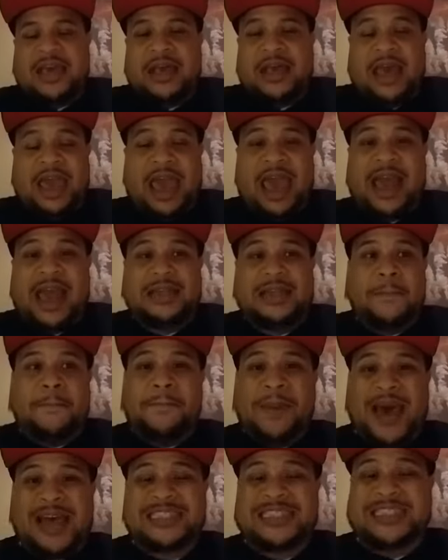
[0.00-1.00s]
Had the
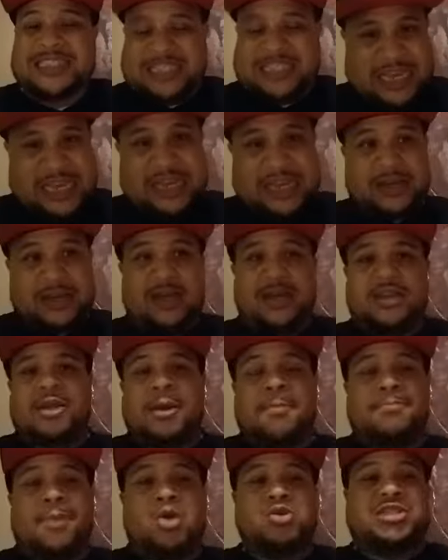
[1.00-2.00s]
best seat, the
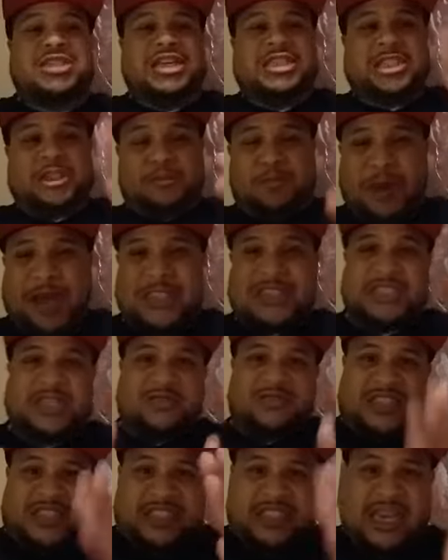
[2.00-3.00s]
most
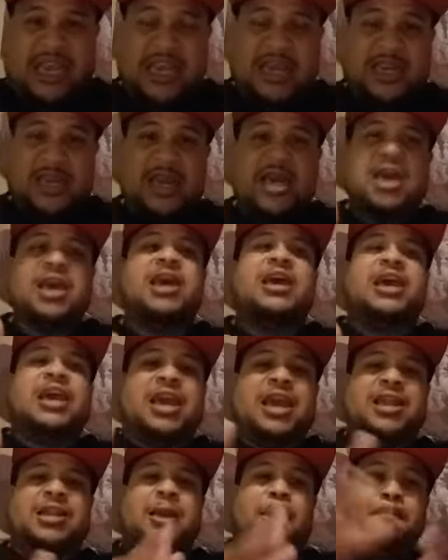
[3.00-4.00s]
expensive seat
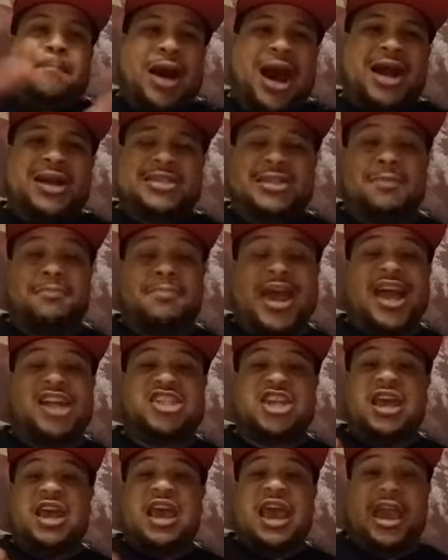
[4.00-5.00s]
in the boxing match.
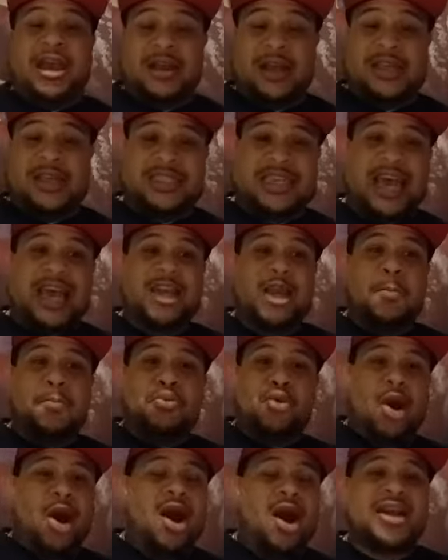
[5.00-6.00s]
And they said
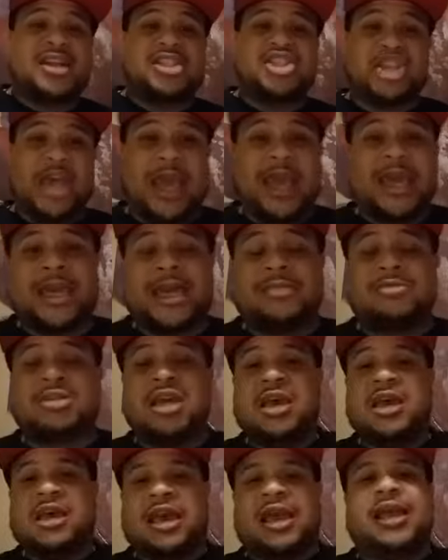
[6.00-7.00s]
LeBron James
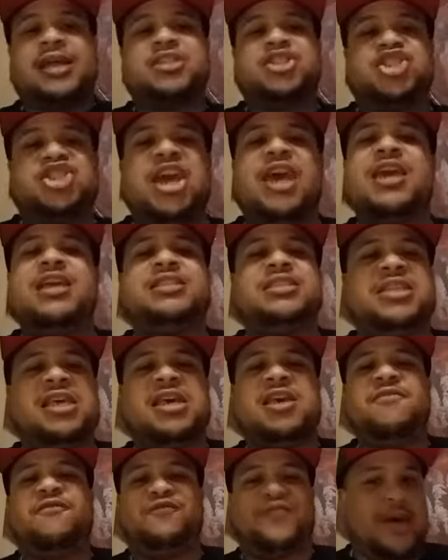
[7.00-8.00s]
and
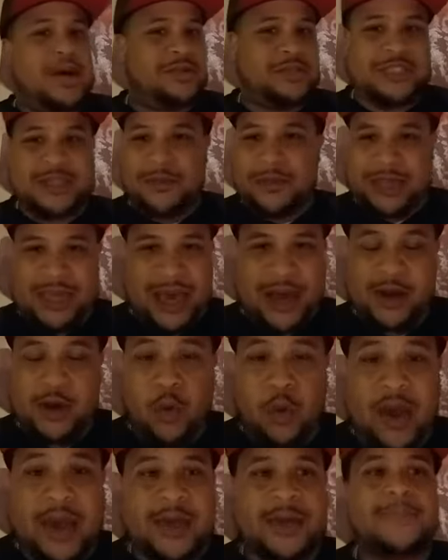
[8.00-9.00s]
Jay-Z felt some kind of
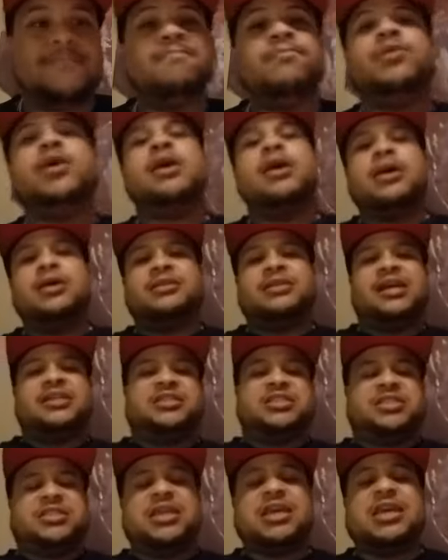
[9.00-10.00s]
way that
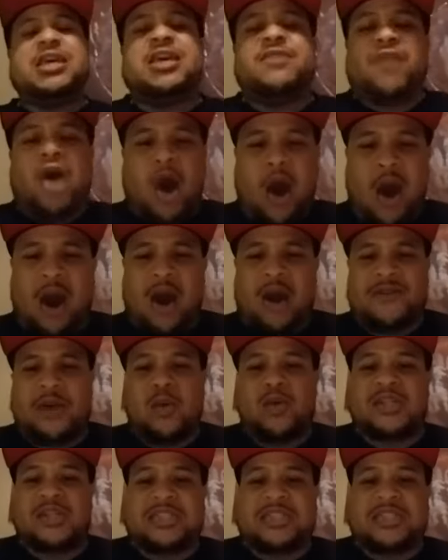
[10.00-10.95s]
Steve Harvey was